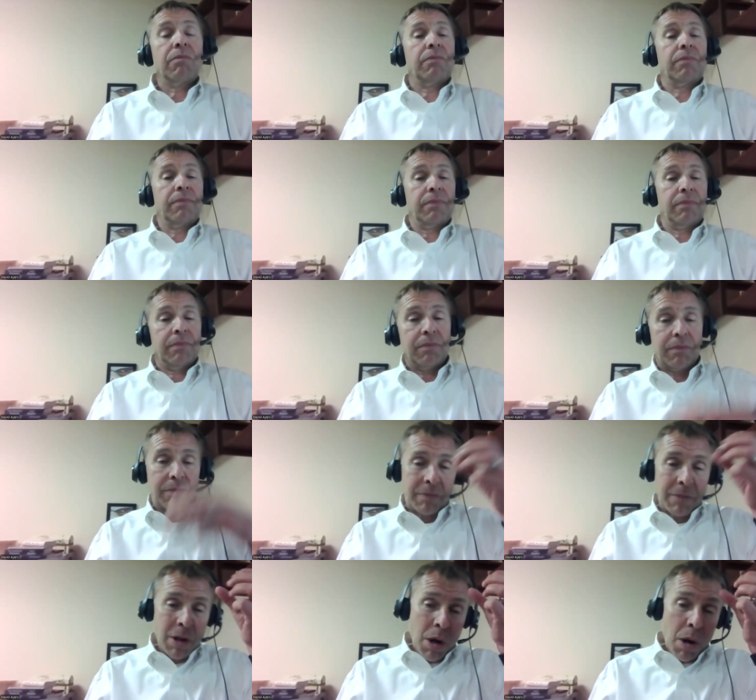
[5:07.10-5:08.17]
hmm
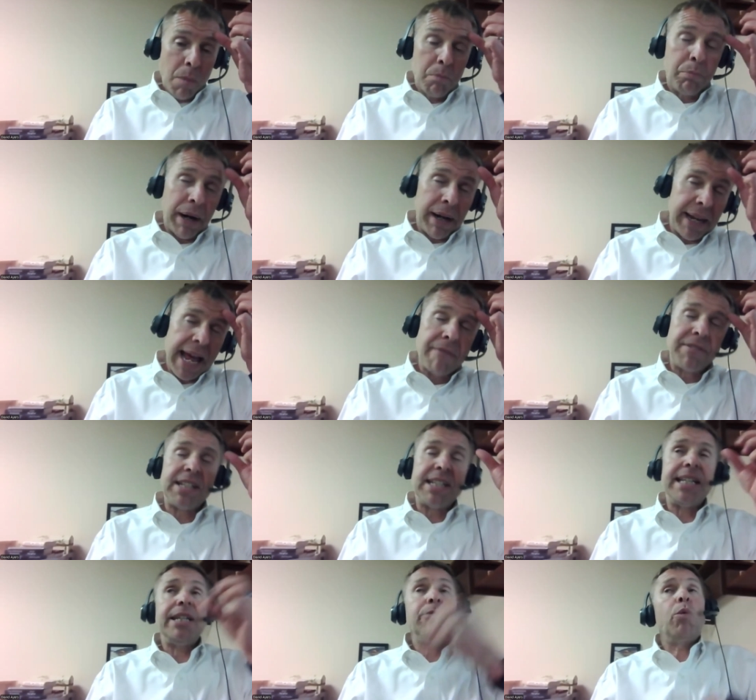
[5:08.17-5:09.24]
But have you
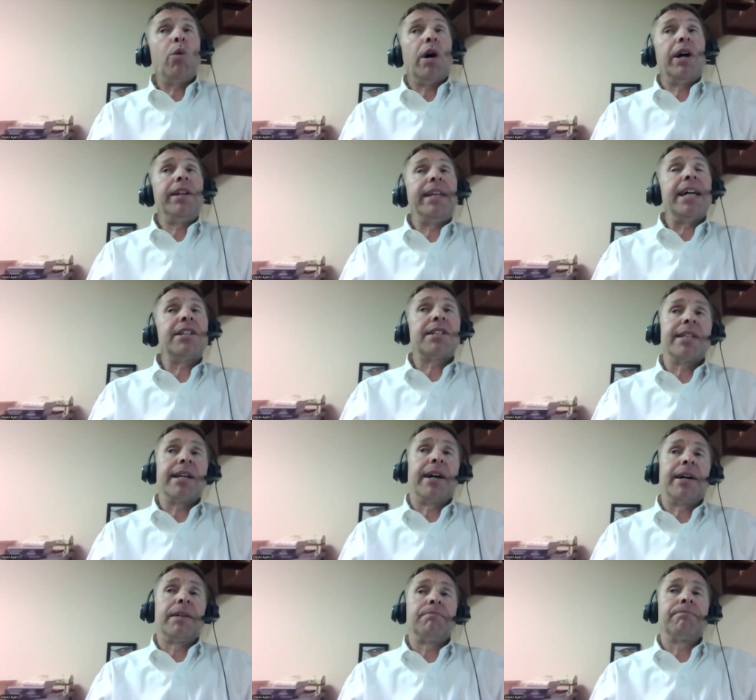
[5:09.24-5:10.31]
seen one that's
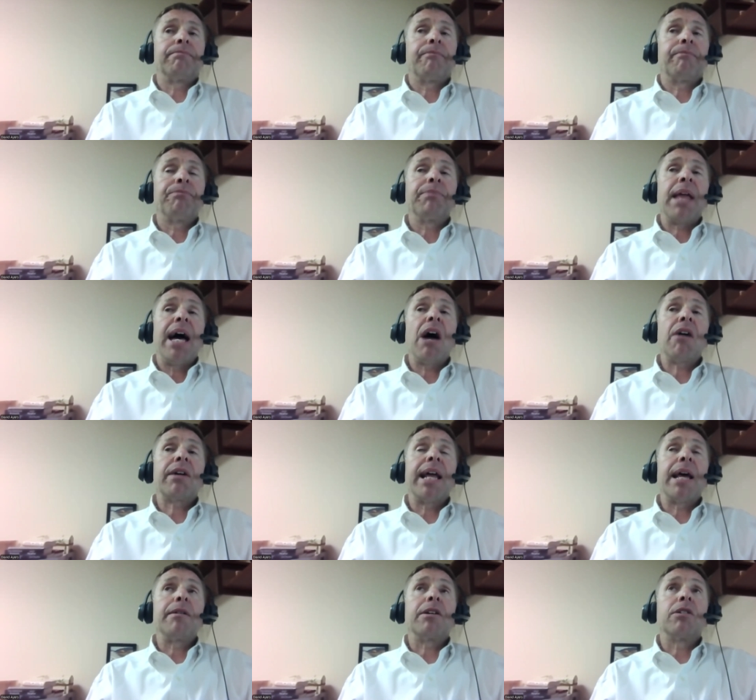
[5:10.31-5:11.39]
how
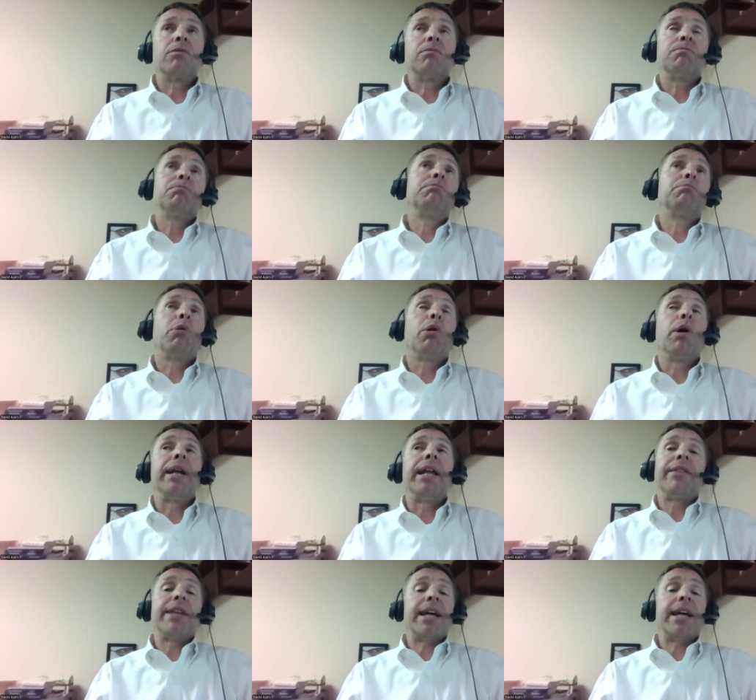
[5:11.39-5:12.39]
could I put it?